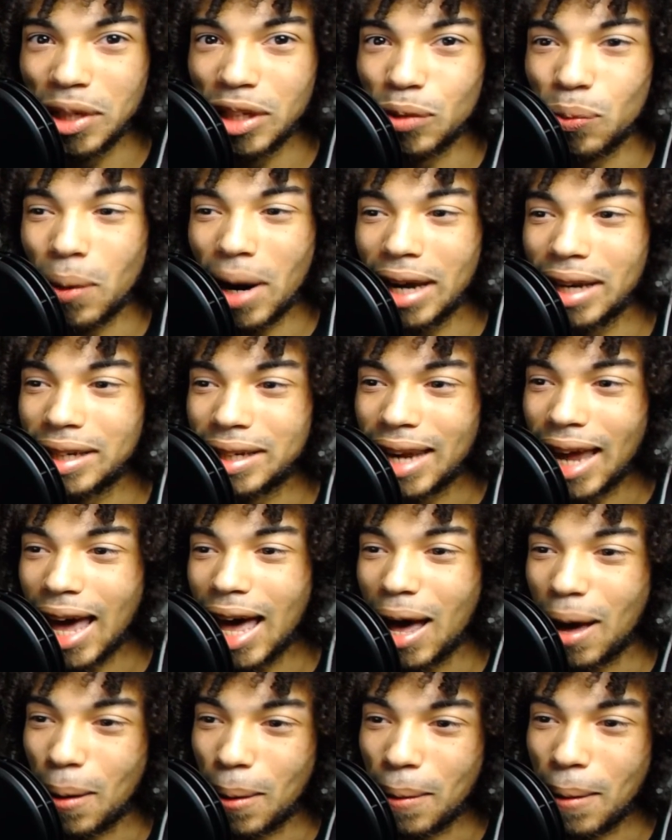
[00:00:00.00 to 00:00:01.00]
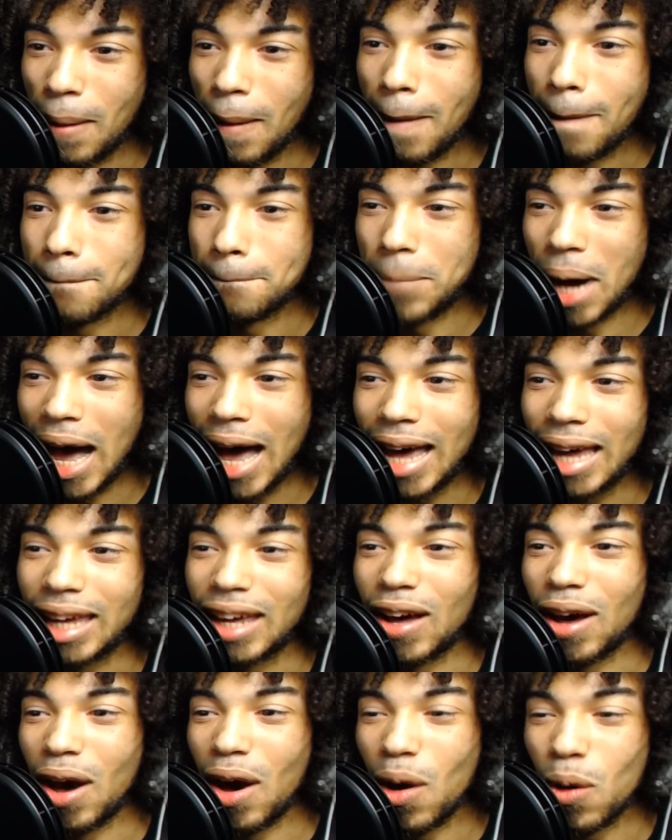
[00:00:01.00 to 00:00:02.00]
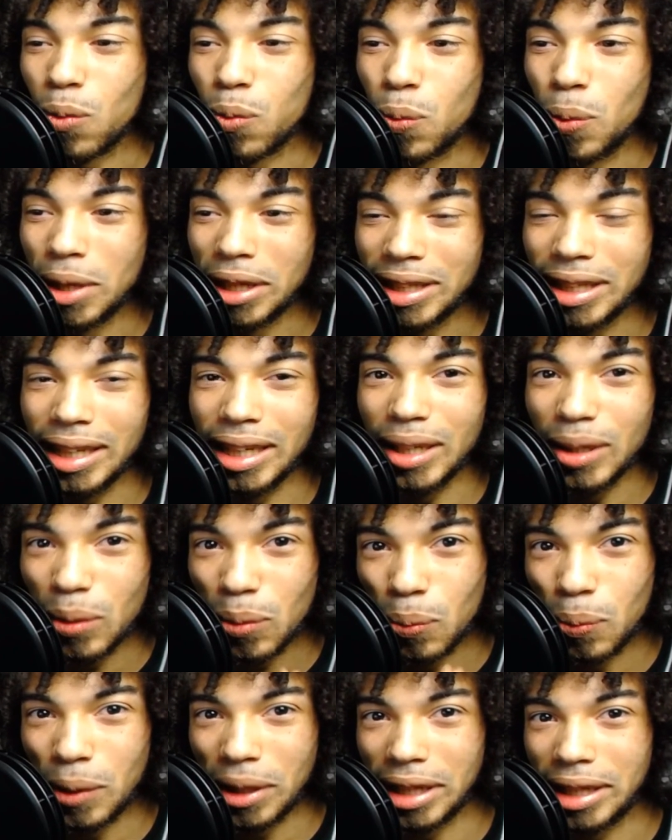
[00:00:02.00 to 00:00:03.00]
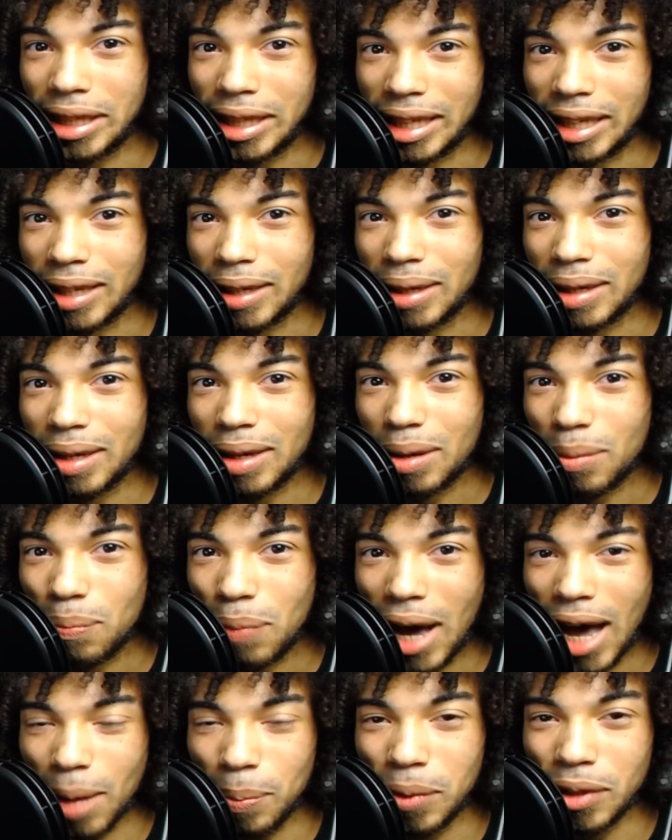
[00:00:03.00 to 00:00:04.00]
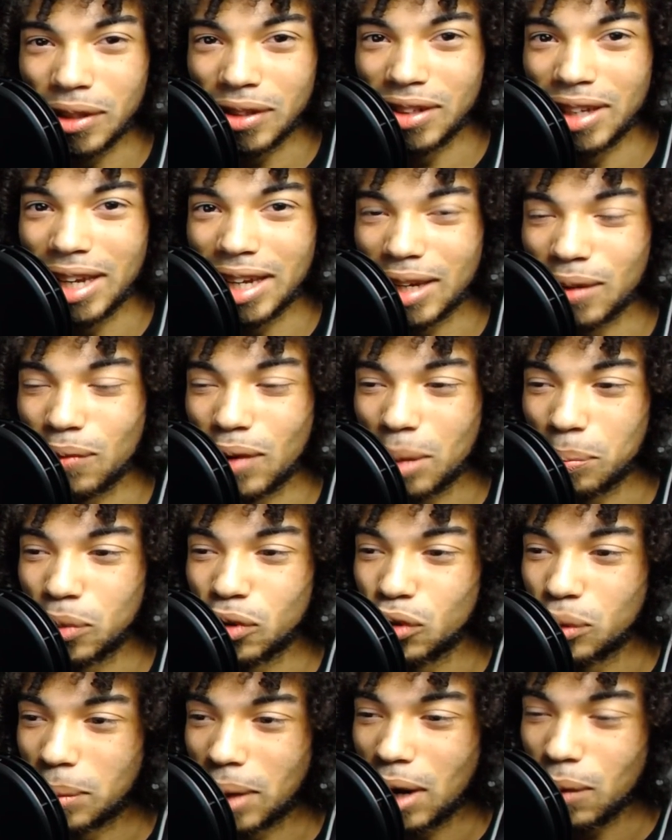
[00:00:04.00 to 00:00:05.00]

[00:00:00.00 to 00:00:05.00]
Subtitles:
right now by a really, really popular Danganronpa tuber.